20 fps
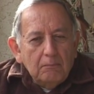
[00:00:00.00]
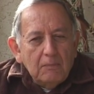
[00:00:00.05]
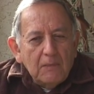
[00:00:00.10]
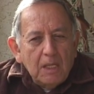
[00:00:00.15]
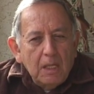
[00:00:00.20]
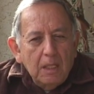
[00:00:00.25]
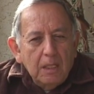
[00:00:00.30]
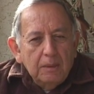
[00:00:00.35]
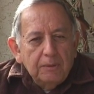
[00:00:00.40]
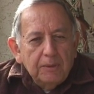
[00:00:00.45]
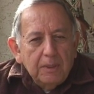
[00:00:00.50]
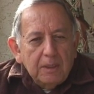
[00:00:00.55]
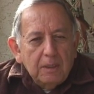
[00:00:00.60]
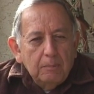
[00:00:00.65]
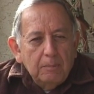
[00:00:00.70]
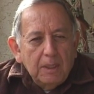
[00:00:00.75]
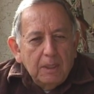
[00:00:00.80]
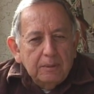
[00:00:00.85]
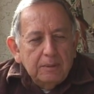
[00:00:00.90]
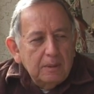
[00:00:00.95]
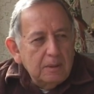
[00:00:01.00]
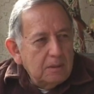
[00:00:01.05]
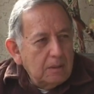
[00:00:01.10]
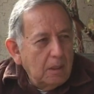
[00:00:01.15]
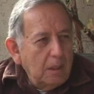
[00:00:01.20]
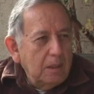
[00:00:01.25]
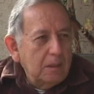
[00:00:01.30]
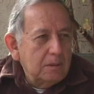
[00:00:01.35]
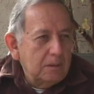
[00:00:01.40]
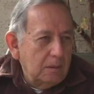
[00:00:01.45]
I think about this
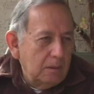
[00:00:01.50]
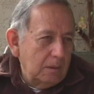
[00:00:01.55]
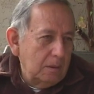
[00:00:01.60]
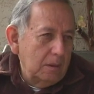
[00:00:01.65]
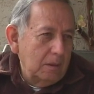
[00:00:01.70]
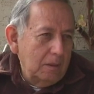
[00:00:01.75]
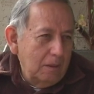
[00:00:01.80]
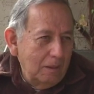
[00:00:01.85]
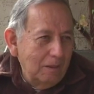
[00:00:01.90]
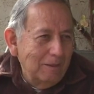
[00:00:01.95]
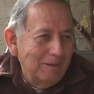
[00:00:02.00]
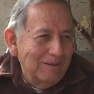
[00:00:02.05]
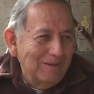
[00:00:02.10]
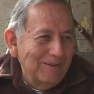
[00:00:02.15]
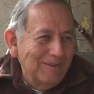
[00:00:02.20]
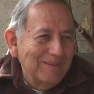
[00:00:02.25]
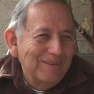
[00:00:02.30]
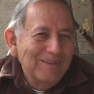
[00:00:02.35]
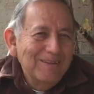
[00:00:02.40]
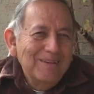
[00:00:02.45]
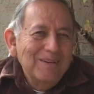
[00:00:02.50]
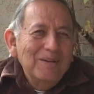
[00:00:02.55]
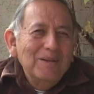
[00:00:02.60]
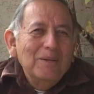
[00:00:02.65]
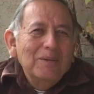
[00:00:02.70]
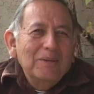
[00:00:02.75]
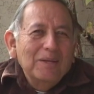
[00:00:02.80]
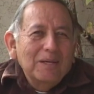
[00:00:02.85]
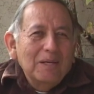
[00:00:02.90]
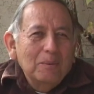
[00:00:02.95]
constantly.
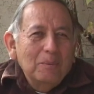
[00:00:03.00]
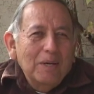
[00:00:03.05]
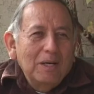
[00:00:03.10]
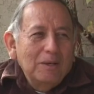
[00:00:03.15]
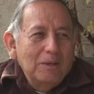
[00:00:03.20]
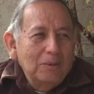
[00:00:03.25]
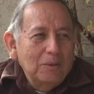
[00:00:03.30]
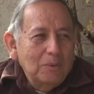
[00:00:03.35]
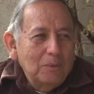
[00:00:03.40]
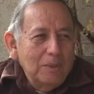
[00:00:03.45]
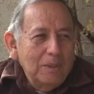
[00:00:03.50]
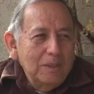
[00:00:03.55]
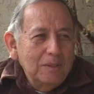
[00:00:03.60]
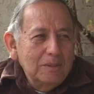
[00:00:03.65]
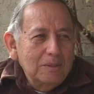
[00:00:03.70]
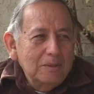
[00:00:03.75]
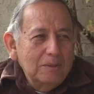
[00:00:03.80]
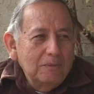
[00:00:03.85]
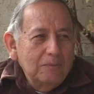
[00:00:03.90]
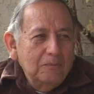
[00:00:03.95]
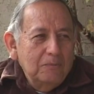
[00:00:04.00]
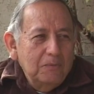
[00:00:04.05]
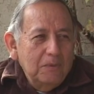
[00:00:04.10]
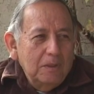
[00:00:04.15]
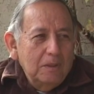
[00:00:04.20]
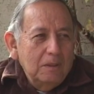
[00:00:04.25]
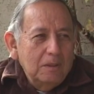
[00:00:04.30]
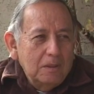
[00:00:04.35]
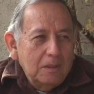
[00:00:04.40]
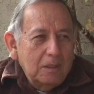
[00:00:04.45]
Think about other ways
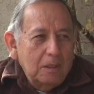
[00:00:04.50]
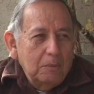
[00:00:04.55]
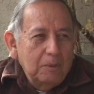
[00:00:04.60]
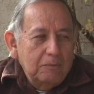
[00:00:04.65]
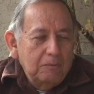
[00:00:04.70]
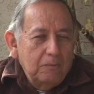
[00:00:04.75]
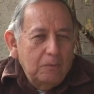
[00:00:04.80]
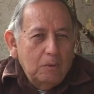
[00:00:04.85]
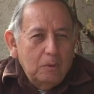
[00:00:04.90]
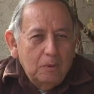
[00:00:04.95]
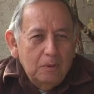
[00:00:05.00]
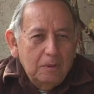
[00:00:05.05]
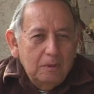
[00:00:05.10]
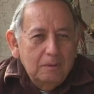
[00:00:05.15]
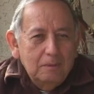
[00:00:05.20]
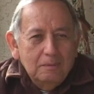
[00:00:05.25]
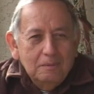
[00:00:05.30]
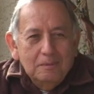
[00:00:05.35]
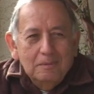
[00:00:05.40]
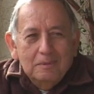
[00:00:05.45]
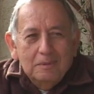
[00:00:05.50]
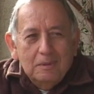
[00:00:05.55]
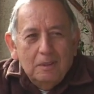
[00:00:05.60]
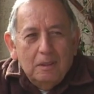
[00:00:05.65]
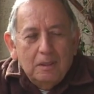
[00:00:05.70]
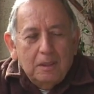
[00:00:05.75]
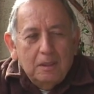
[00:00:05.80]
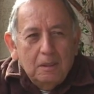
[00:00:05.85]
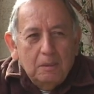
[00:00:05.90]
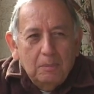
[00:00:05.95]
of coming forward and
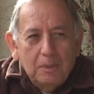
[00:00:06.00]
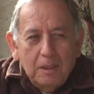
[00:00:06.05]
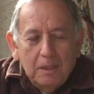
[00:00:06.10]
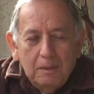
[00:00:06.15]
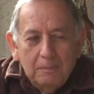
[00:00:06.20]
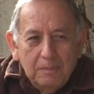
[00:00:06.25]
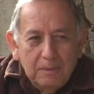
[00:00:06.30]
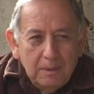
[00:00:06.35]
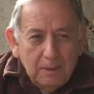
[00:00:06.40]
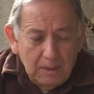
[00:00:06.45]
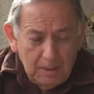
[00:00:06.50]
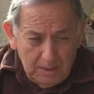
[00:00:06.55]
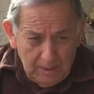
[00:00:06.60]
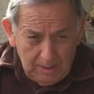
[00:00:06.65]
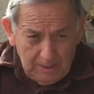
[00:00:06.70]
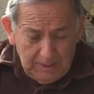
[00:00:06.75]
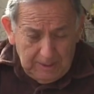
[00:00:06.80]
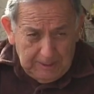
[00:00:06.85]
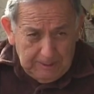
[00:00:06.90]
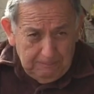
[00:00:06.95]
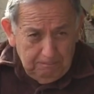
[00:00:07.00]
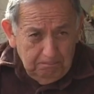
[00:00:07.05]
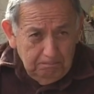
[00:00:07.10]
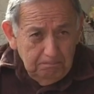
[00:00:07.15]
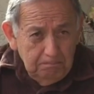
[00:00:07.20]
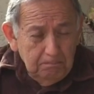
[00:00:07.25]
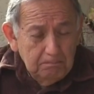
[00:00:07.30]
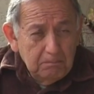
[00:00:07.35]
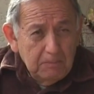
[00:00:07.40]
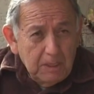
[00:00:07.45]
talking about it. But
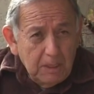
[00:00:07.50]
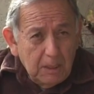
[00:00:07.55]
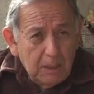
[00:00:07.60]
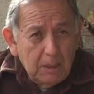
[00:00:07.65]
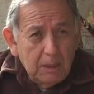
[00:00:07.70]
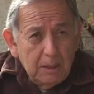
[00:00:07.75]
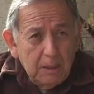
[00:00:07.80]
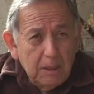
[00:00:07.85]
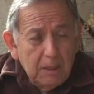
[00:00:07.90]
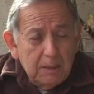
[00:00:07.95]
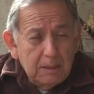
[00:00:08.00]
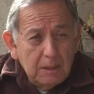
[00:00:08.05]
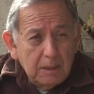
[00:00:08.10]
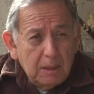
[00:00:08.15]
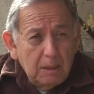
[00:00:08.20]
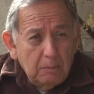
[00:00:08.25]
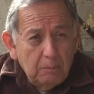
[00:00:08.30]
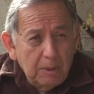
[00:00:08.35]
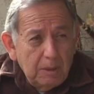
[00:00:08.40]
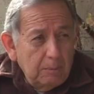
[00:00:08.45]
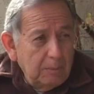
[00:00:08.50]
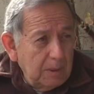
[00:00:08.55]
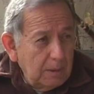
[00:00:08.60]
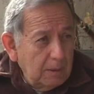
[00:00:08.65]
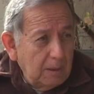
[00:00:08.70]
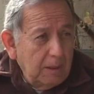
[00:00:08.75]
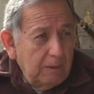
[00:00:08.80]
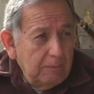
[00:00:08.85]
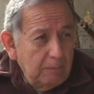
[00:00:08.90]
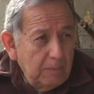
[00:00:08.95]
it's a
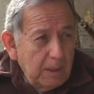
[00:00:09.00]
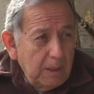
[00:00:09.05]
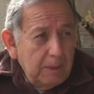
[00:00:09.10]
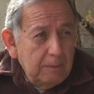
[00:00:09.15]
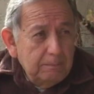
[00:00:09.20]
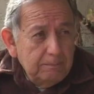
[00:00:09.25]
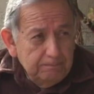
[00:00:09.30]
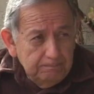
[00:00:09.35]
commitment I've made.